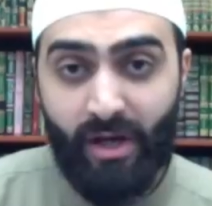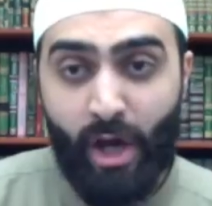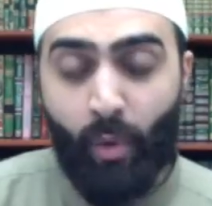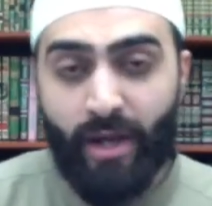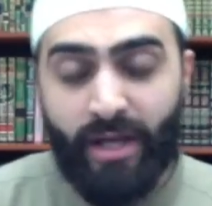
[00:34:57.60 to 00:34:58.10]

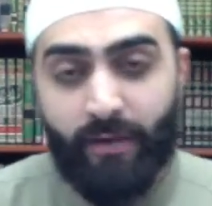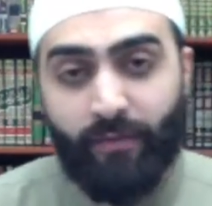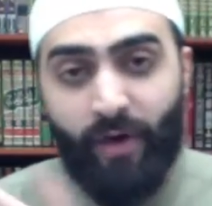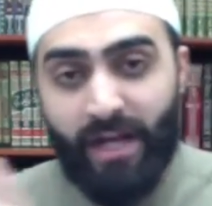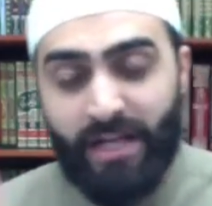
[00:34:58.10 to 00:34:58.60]
When he
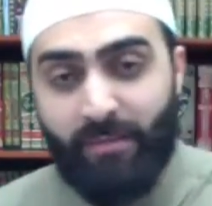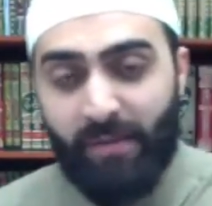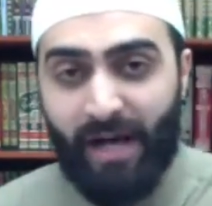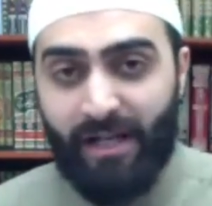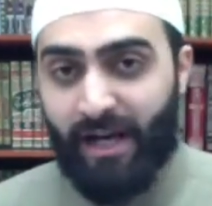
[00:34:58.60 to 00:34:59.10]
fought Imam
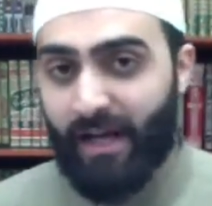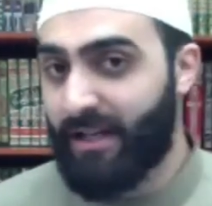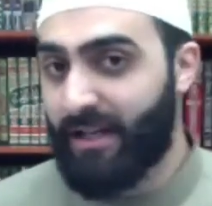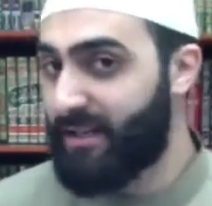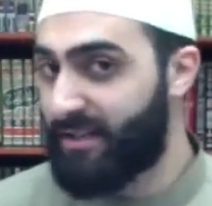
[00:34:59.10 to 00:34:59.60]
Ali
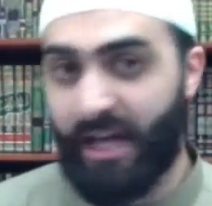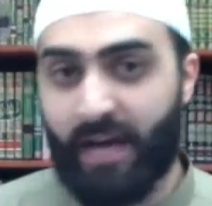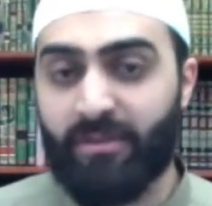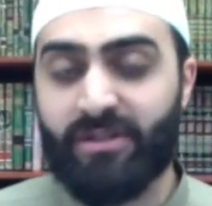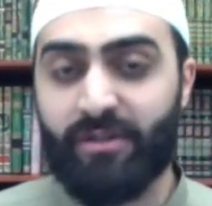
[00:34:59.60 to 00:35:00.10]
alayhi
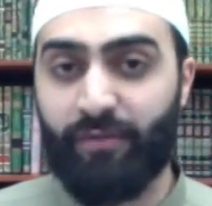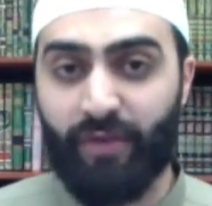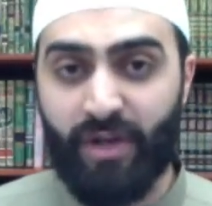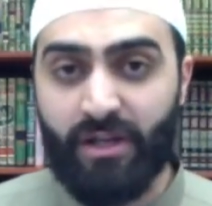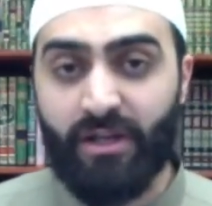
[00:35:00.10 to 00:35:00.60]
salam in
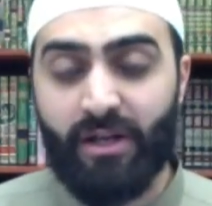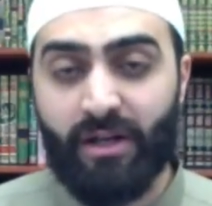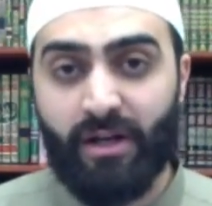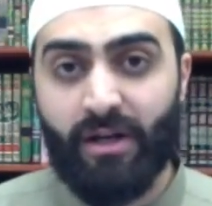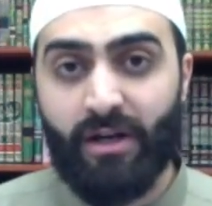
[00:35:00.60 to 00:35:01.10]
Siffin,
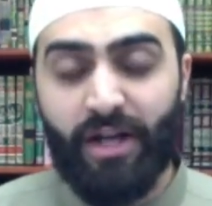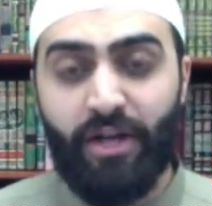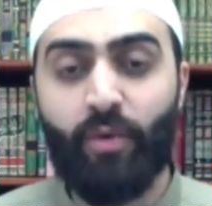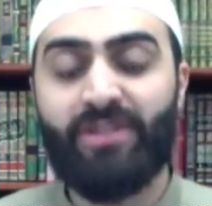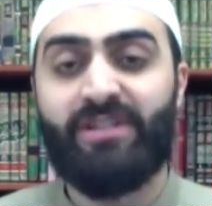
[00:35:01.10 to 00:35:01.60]
he
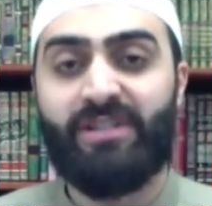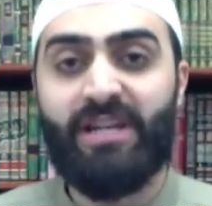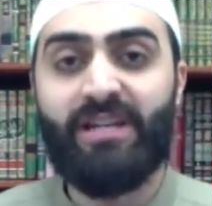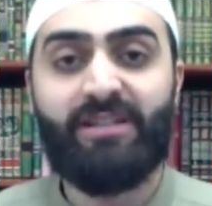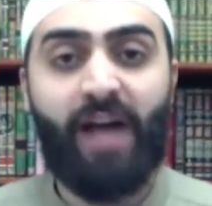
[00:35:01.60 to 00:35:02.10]
was
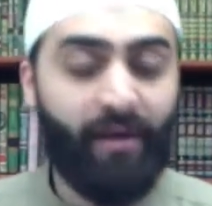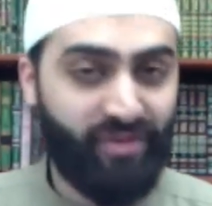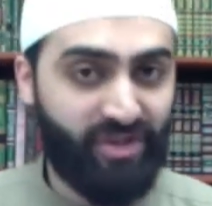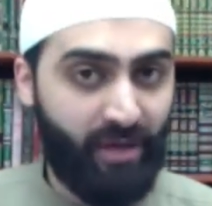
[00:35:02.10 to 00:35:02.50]
seen to have some